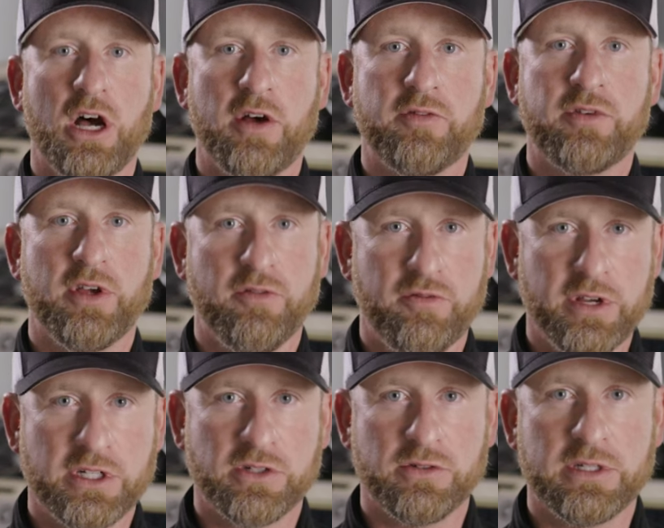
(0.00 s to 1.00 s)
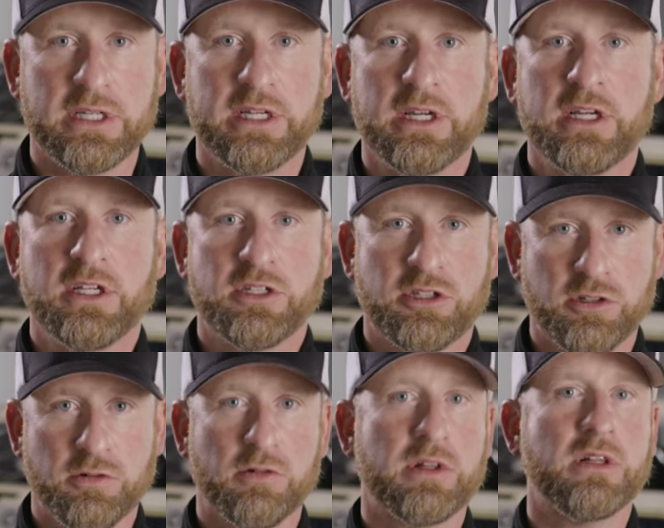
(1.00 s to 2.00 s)
off efficiently
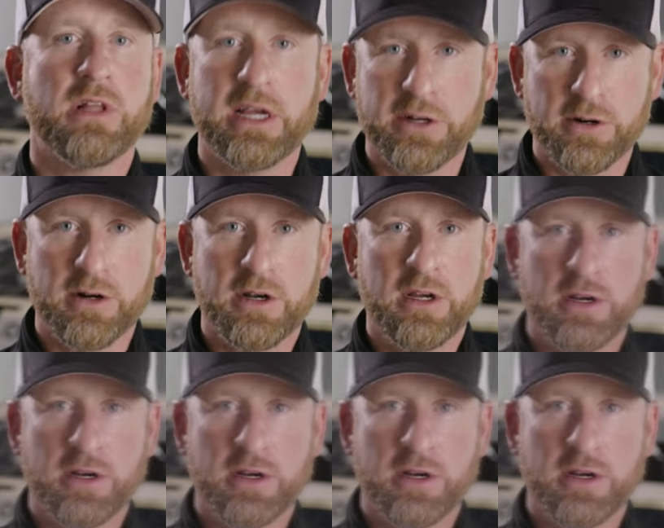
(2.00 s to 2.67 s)
sooner than later.